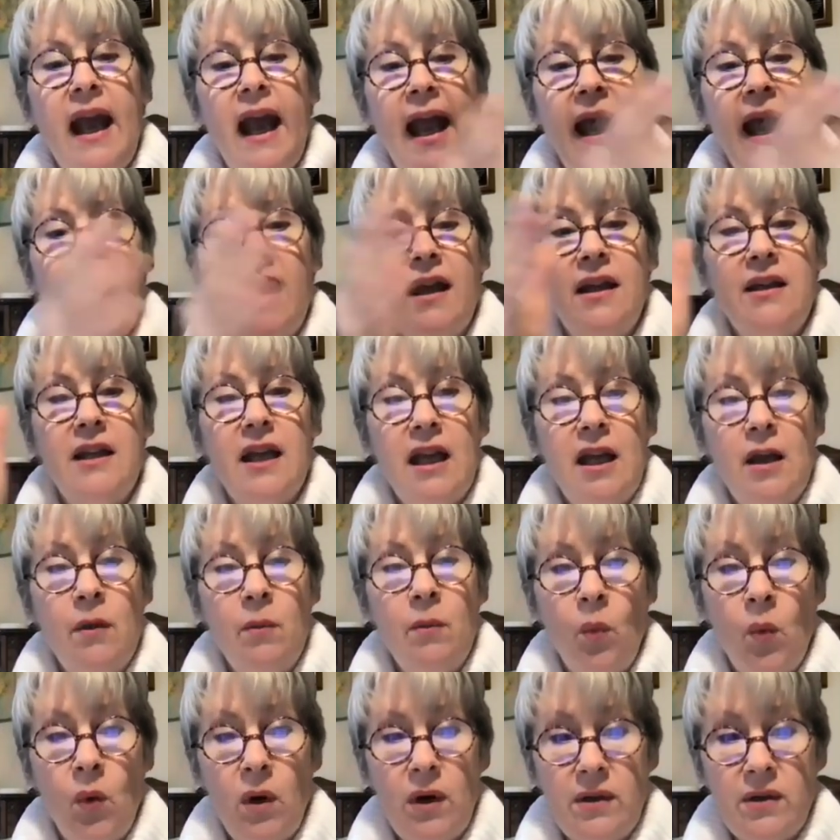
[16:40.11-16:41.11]
And
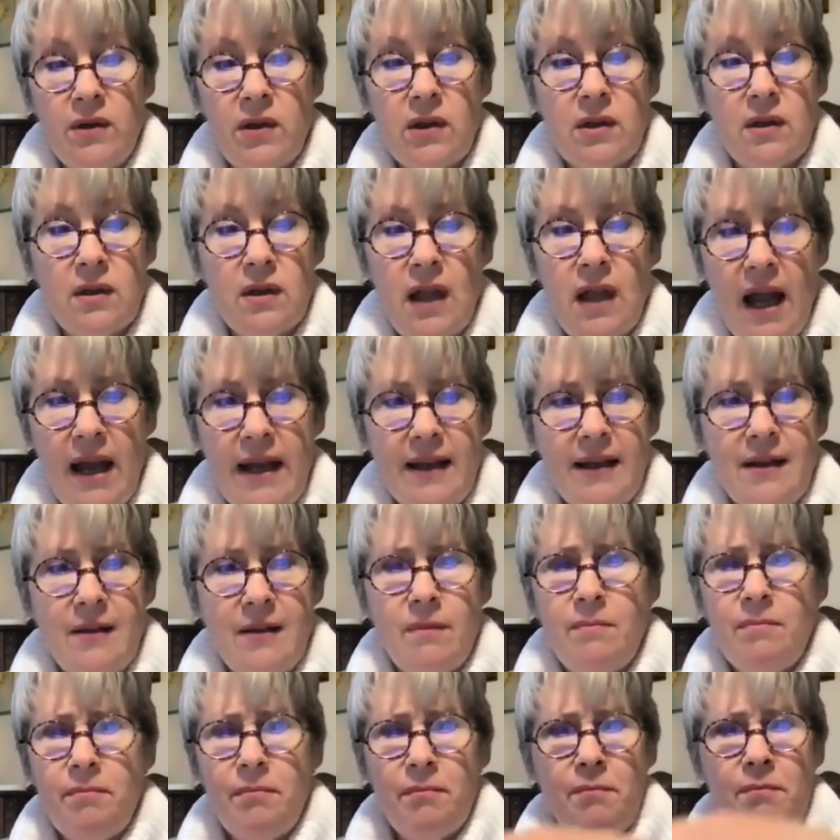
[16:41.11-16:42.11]
it was like
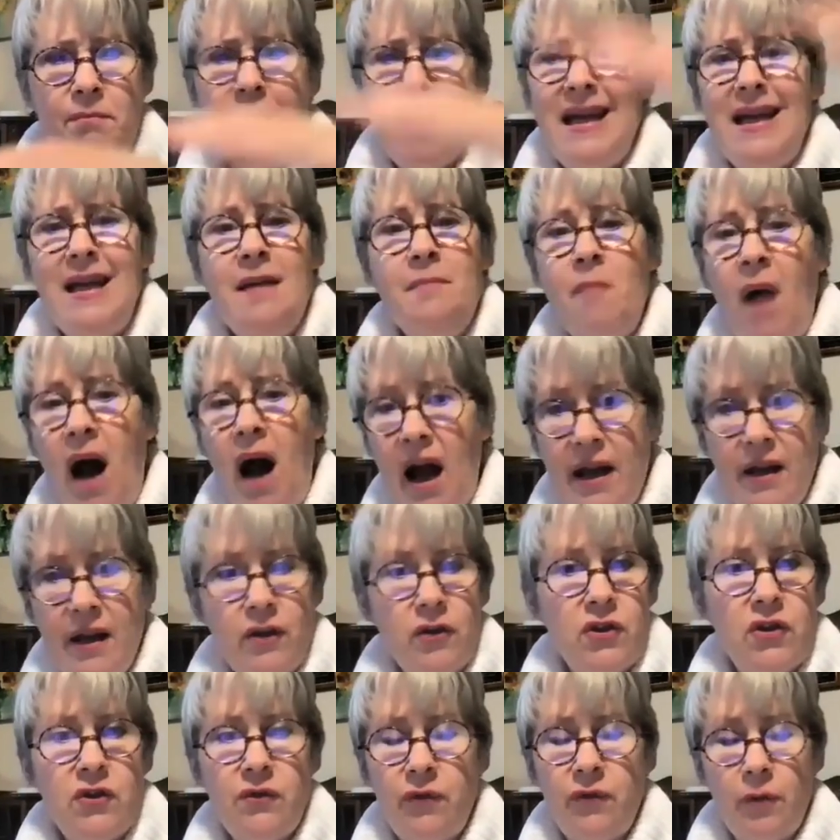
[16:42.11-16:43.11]
many
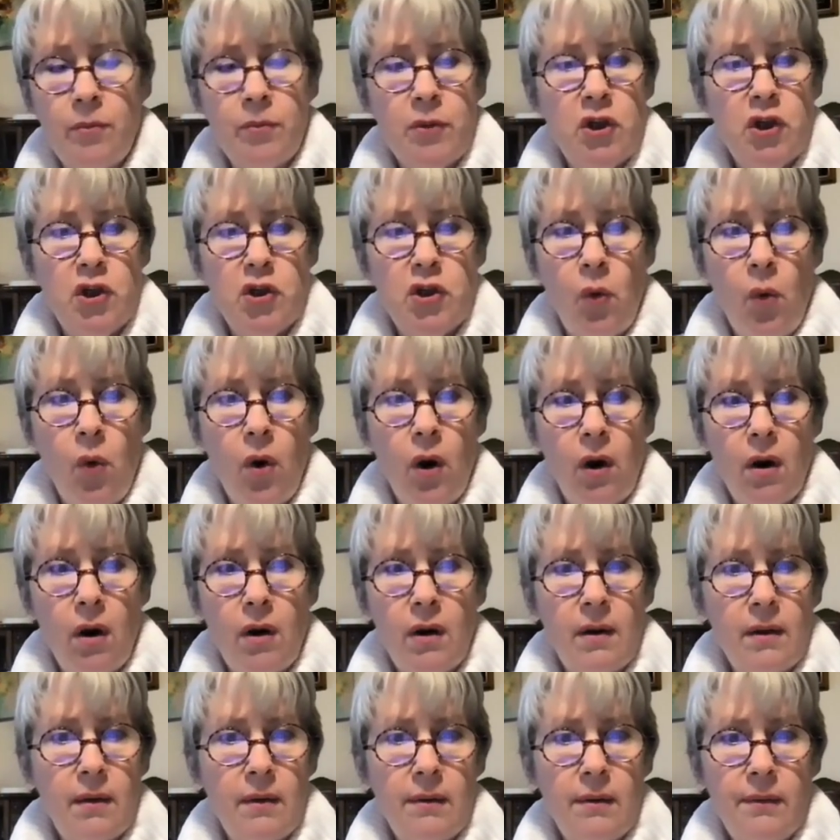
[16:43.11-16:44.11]
miles from shore,
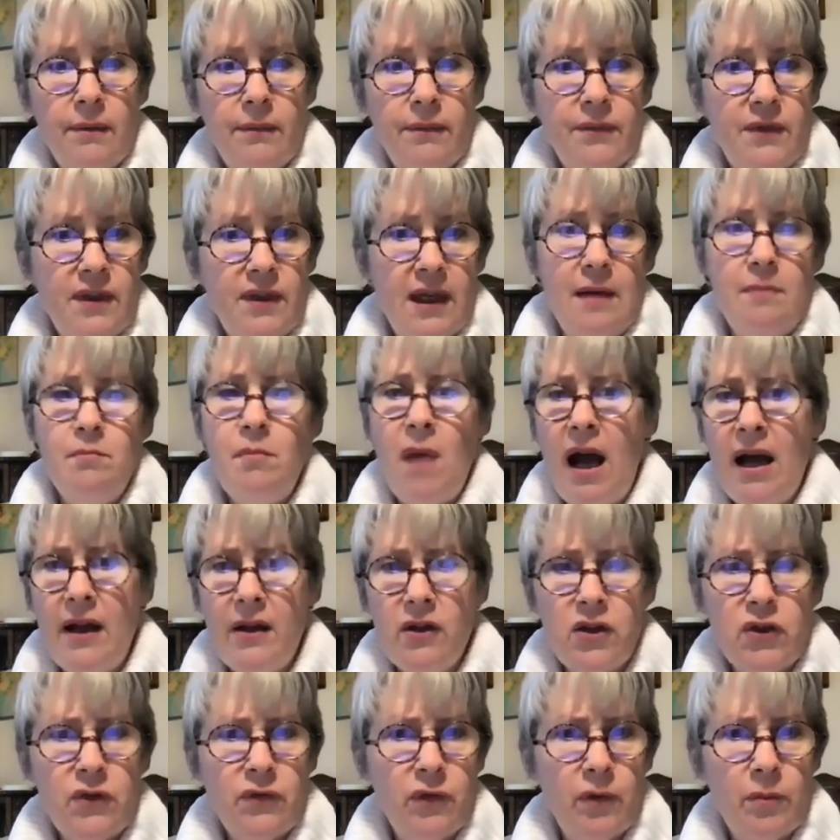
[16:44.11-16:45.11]
10
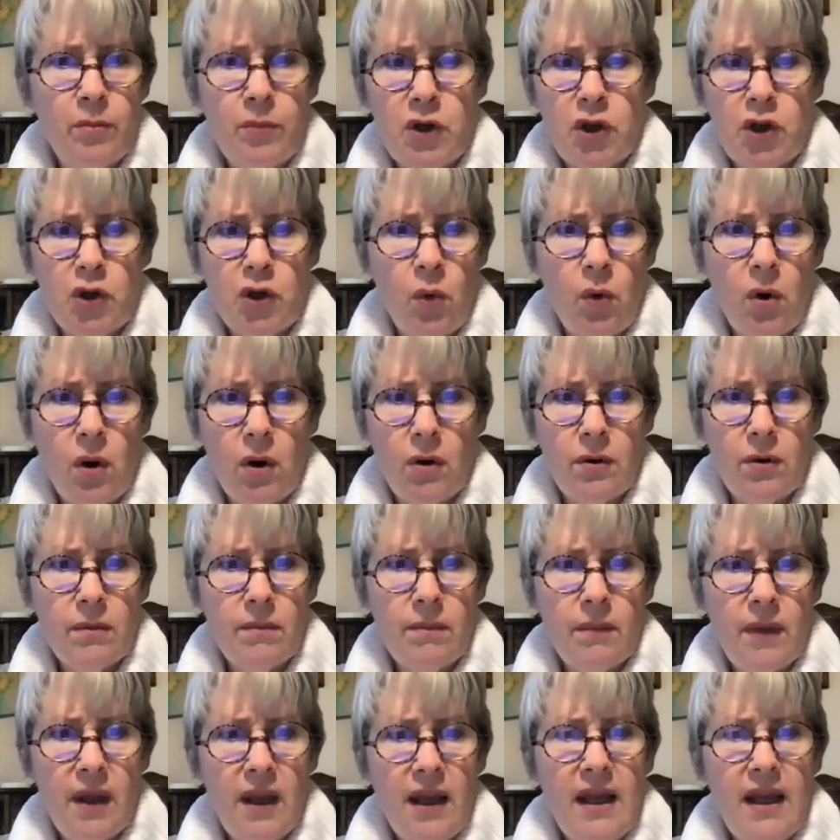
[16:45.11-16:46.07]
miles from shore.